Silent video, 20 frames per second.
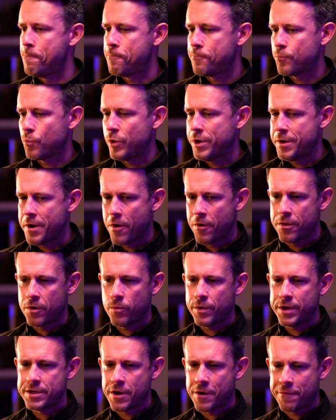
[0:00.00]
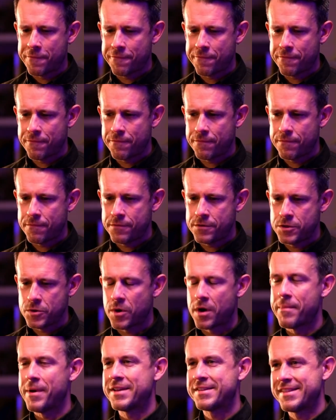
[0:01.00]
we know that we don't do
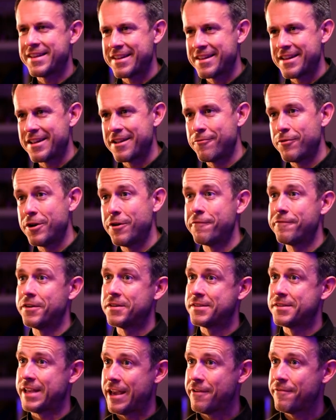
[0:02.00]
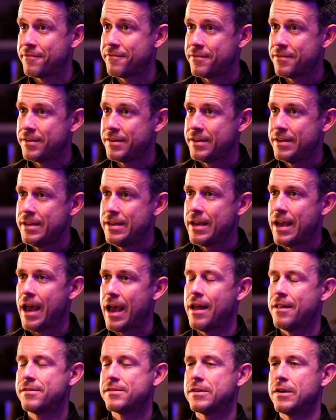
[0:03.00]
our best thinking if we don't feel safe.
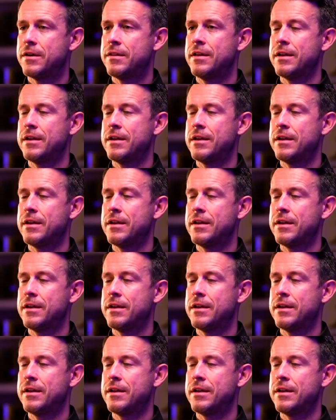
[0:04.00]
And so I